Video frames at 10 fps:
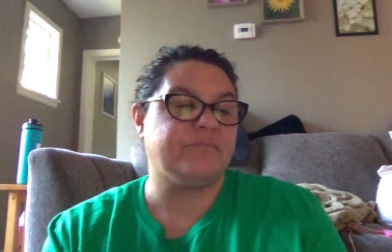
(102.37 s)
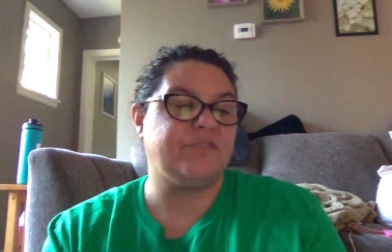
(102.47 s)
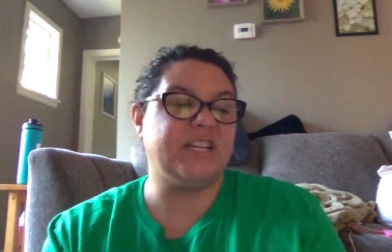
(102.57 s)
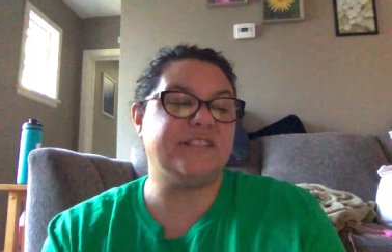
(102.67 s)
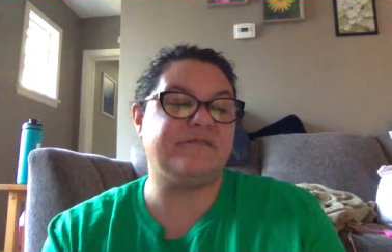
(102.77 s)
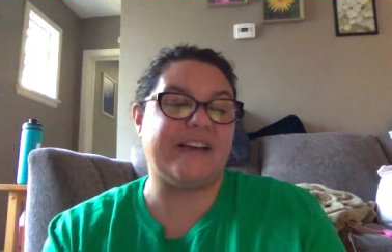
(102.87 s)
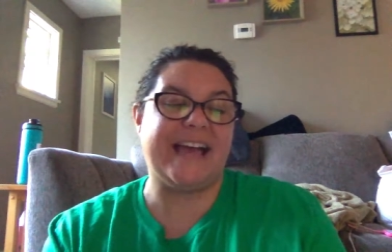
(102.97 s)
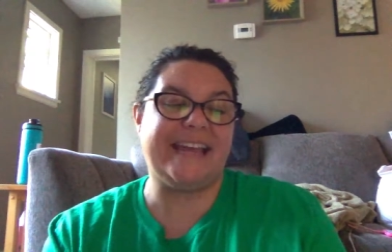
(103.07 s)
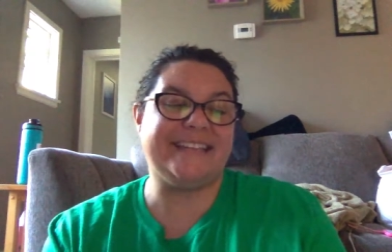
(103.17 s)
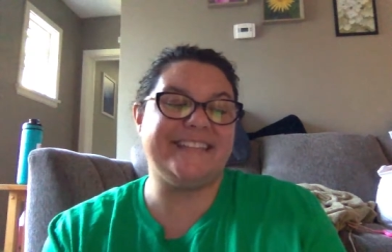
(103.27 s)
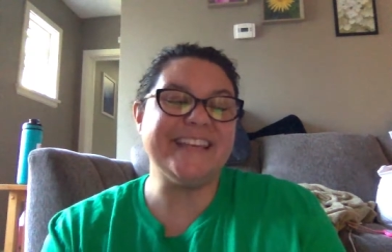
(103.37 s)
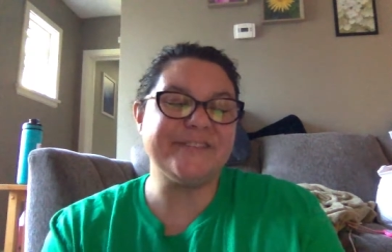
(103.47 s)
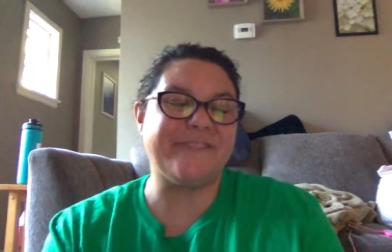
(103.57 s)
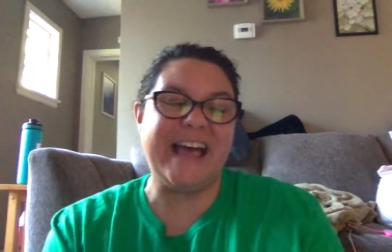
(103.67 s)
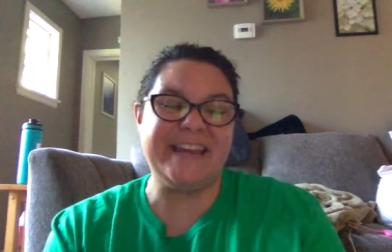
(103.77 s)
Just fine,
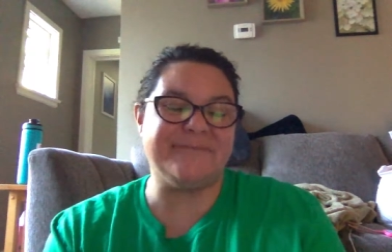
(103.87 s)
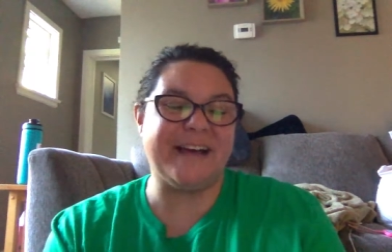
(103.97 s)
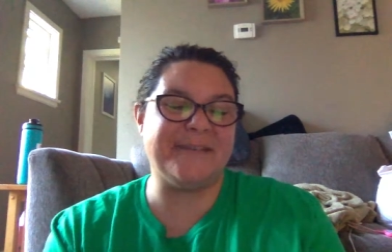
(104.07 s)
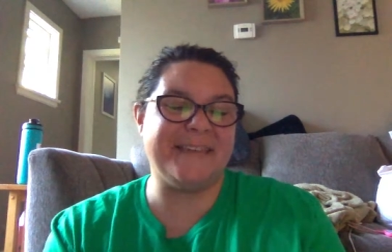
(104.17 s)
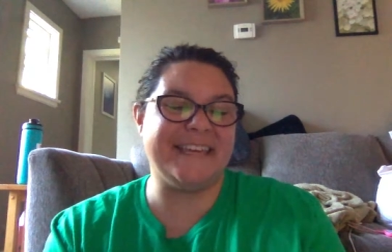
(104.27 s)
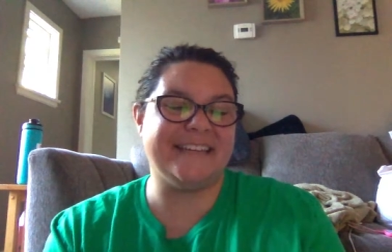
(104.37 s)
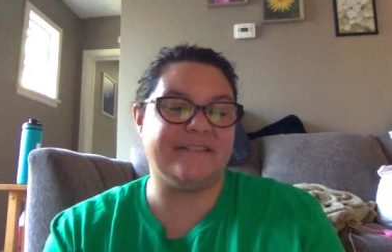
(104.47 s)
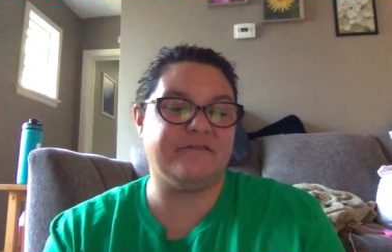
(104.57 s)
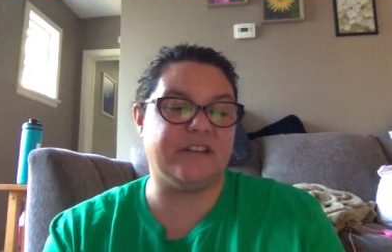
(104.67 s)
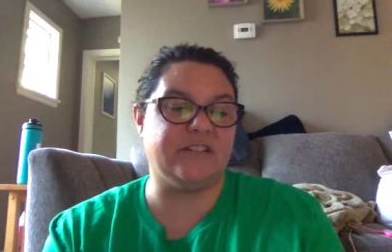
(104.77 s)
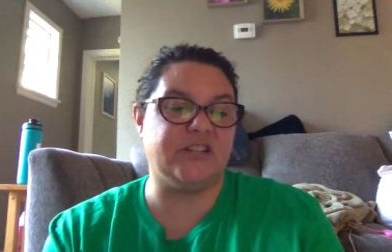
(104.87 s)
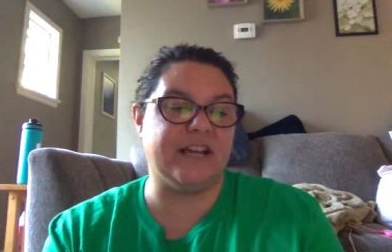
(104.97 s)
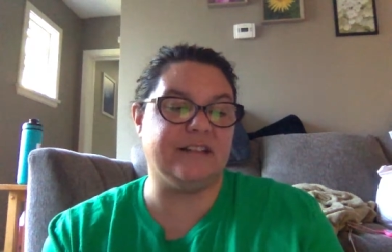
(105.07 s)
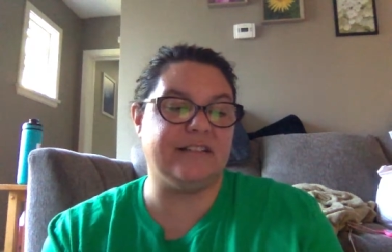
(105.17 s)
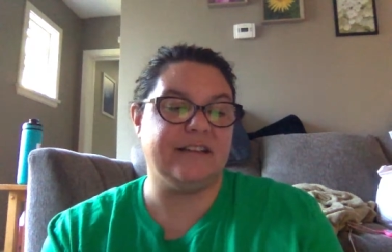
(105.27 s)
just fine, Mommy, Fudge
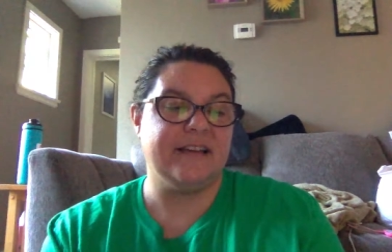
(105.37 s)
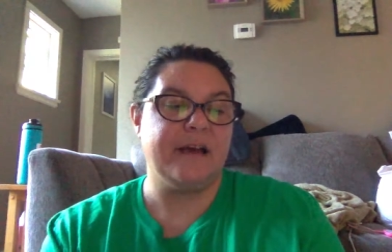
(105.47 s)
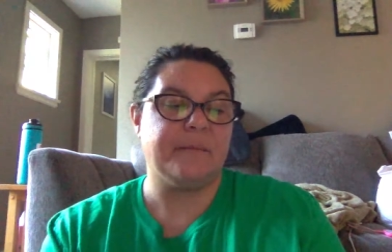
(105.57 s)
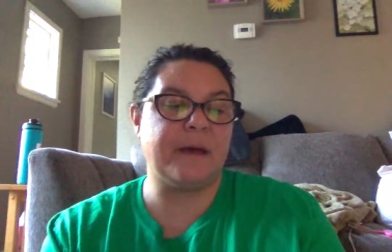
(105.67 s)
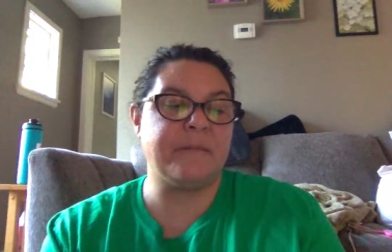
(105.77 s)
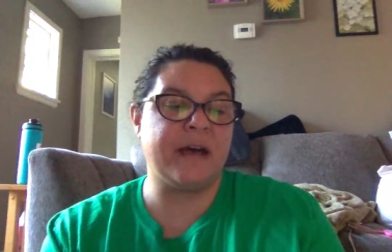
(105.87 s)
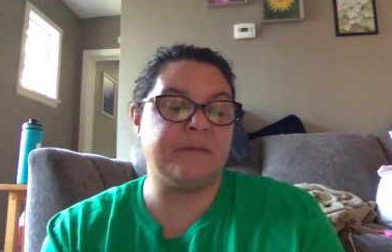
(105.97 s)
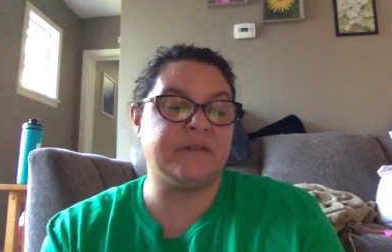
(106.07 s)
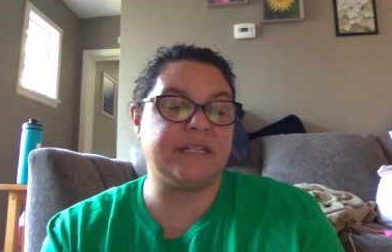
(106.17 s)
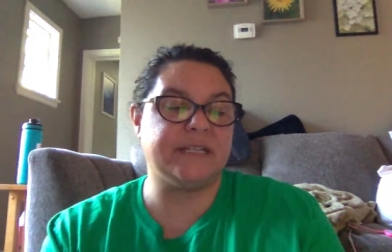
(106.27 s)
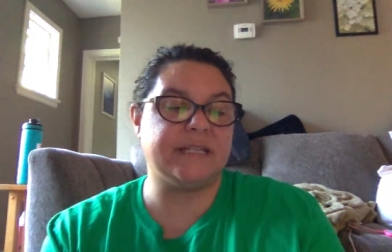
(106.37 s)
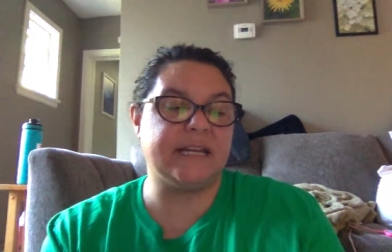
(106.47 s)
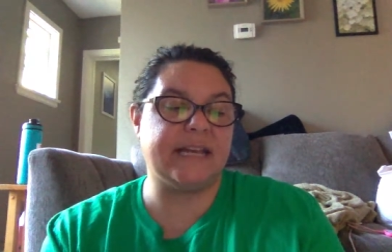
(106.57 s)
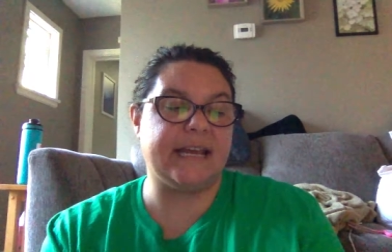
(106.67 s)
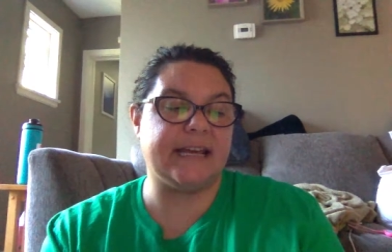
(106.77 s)
yelled. Bye, Mom, see you
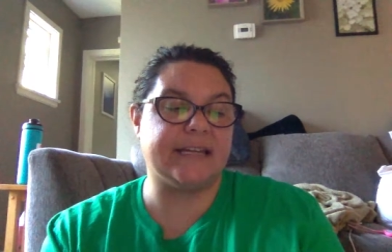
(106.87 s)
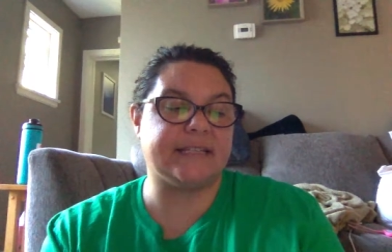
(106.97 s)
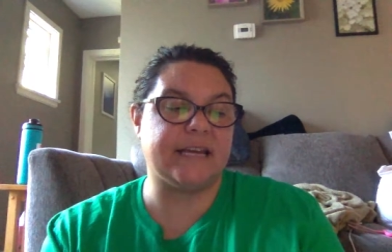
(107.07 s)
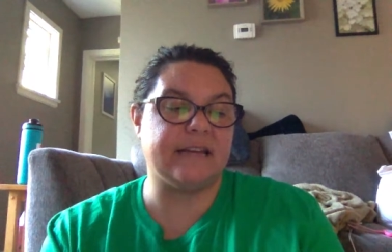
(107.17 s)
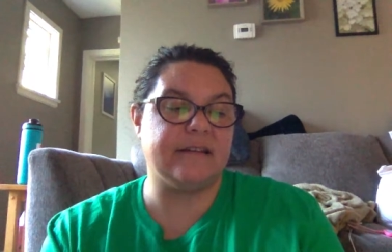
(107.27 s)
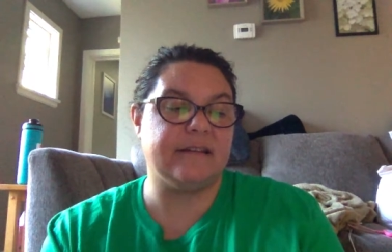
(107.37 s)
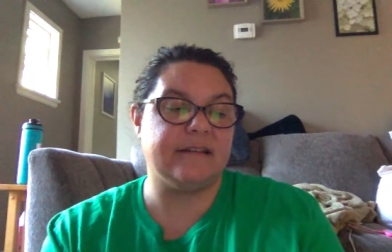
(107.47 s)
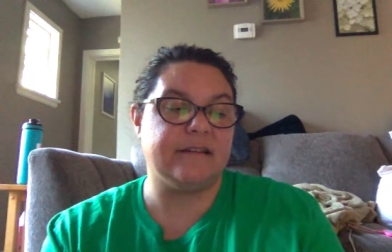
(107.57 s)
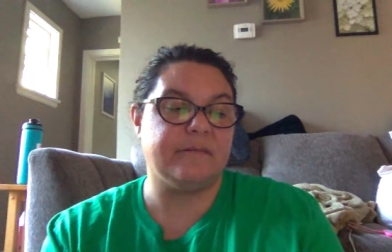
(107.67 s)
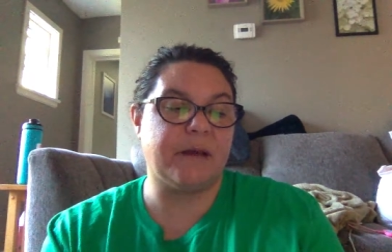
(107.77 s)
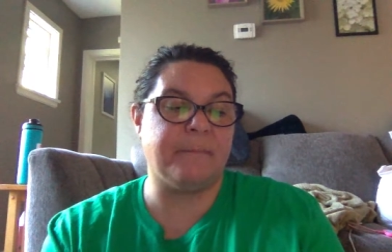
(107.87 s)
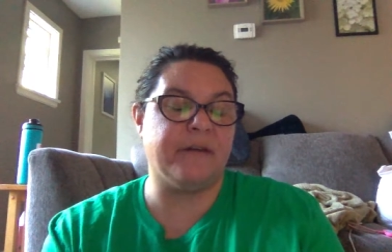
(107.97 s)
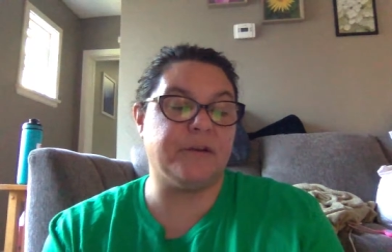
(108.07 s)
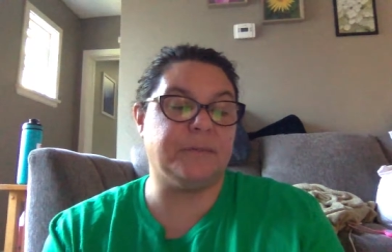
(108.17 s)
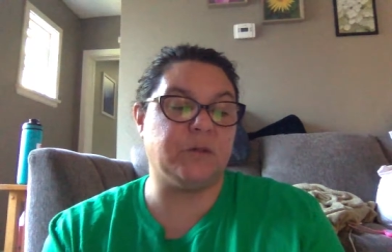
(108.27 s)
Sunday, I said. My
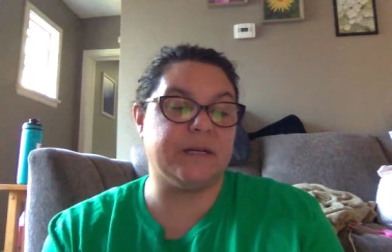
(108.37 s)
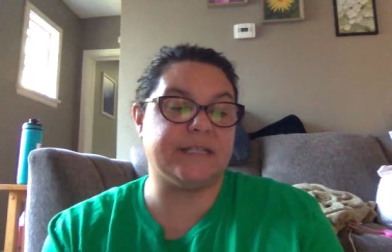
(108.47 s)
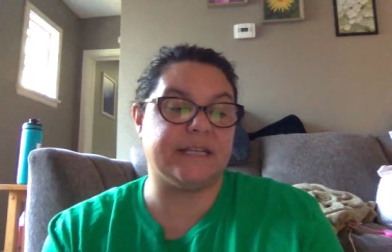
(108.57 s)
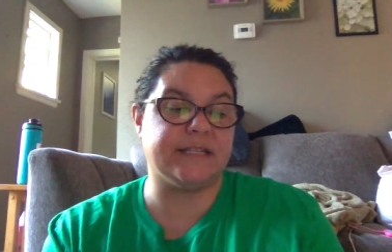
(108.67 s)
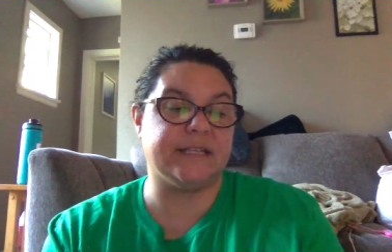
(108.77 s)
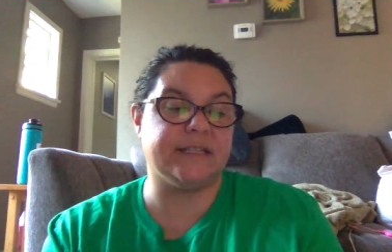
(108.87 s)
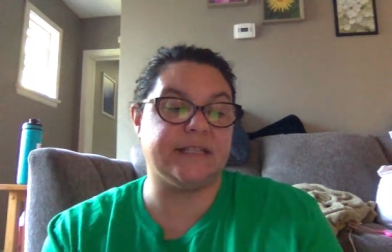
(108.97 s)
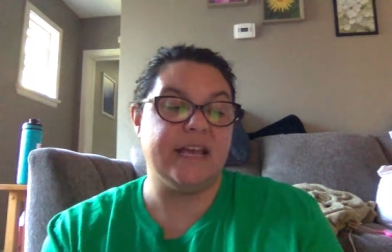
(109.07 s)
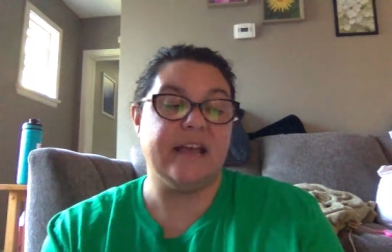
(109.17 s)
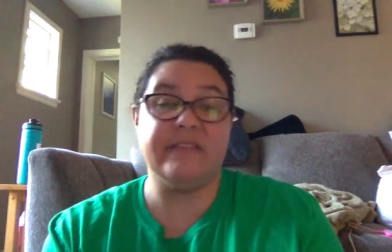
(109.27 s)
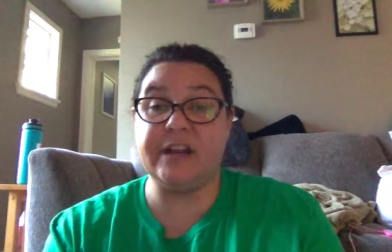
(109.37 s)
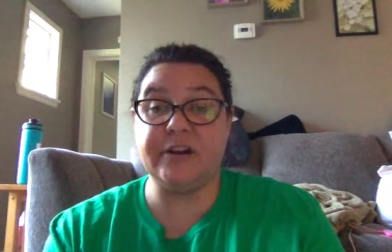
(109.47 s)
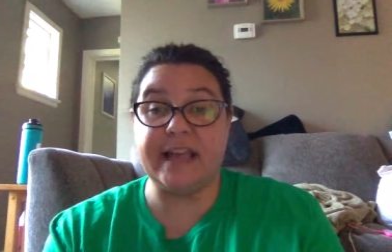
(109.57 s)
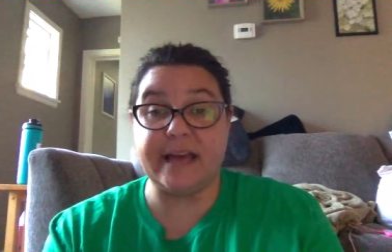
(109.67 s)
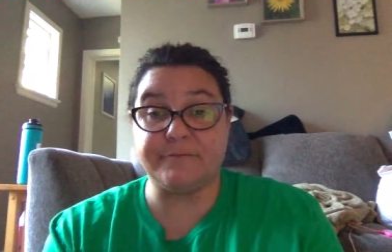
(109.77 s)
mother blew us kisses, and then her
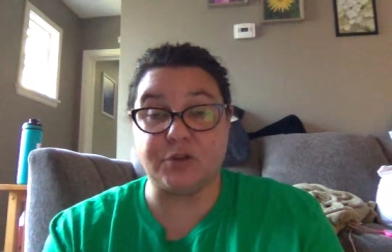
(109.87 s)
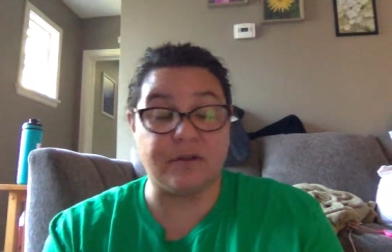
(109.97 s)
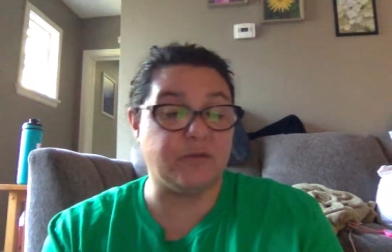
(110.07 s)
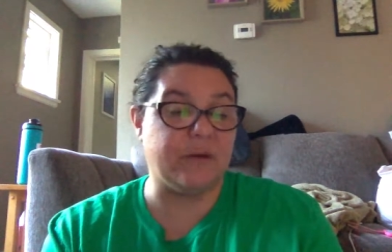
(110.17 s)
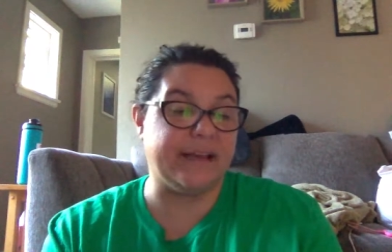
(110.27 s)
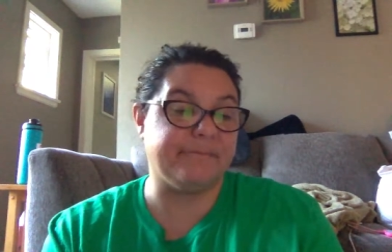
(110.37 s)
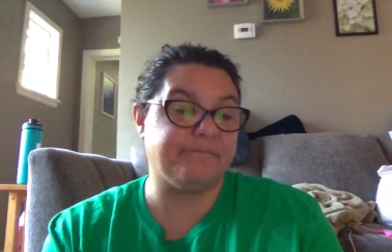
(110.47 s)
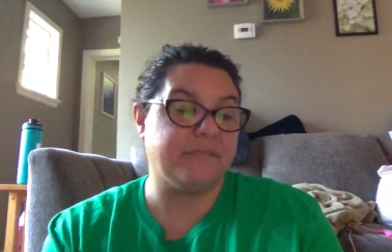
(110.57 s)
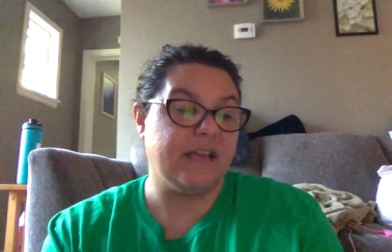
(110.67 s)
cab drove away.